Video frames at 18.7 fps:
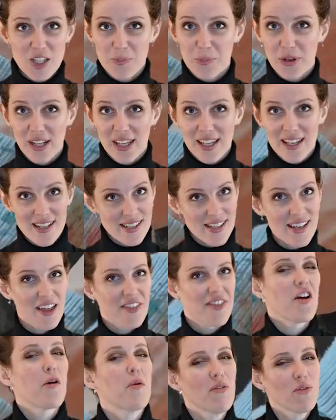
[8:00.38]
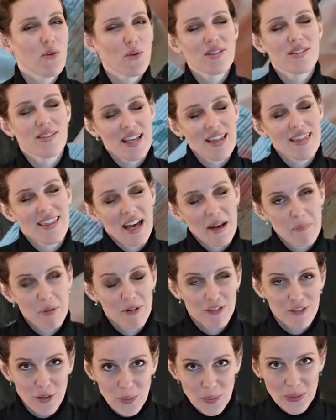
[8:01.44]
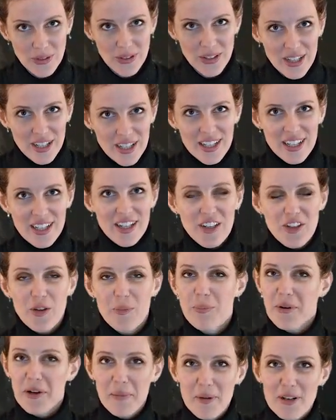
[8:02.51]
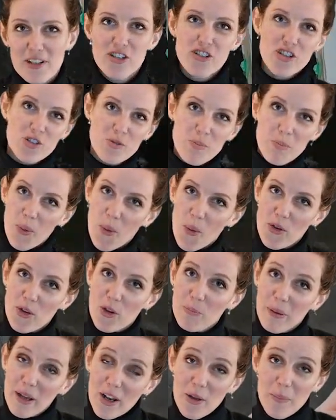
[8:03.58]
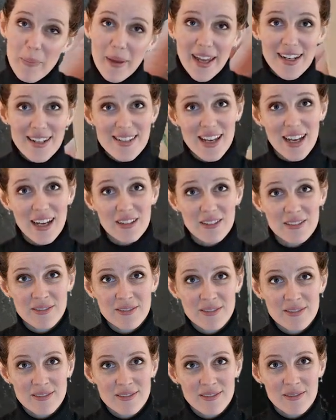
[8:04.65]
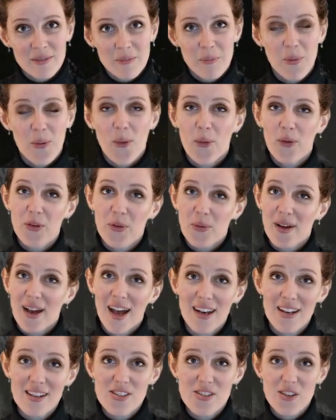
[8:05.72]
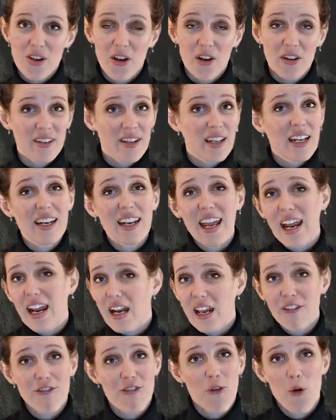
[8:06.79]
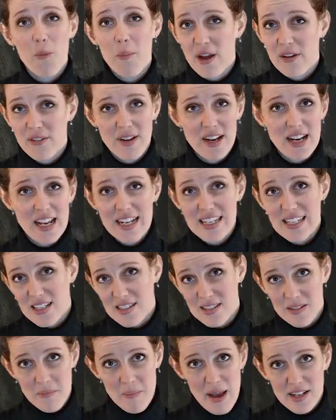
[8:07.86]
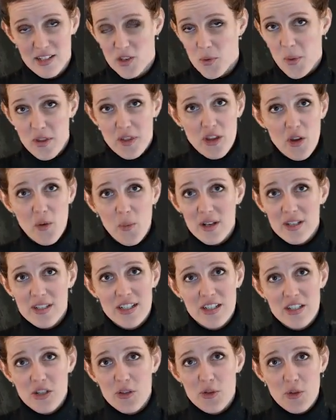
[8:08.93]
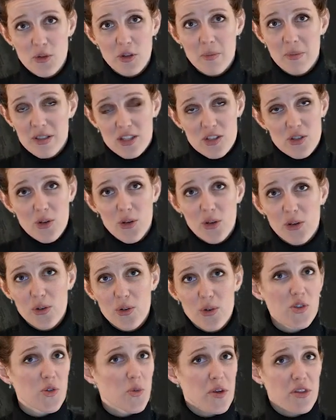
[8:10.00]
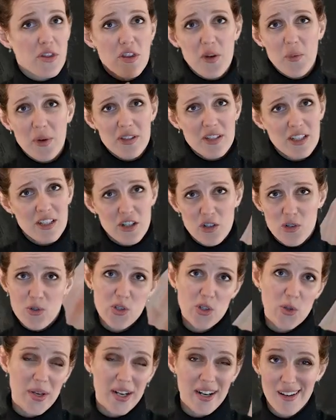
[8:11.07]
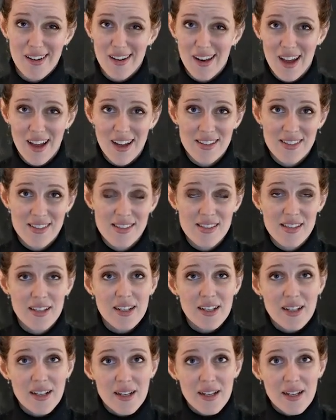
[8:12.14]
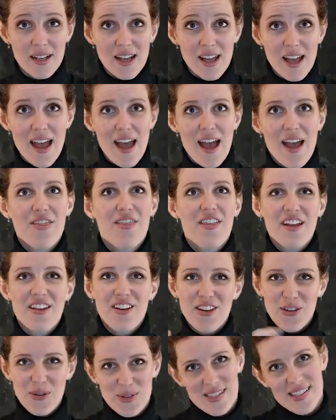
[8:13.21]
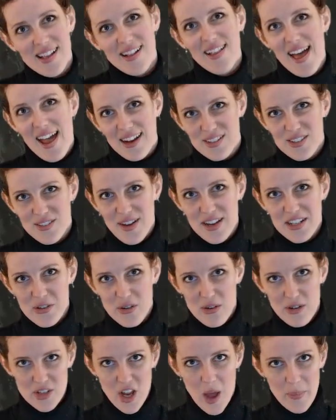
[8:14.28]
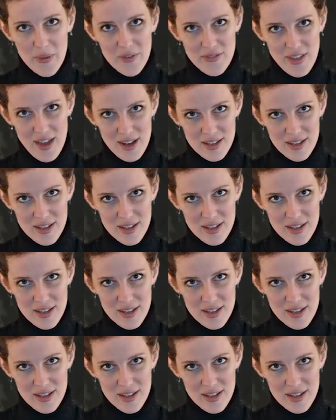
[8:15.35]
is pretty easy. I think we've all seen that before. You pretty much just pour your pillow paint down, pour your colors on in any format really, it doesn't matter. Whether you're wanting to do them in circles, whether you're wanting to do squiggly lines, and then your cell activator on top of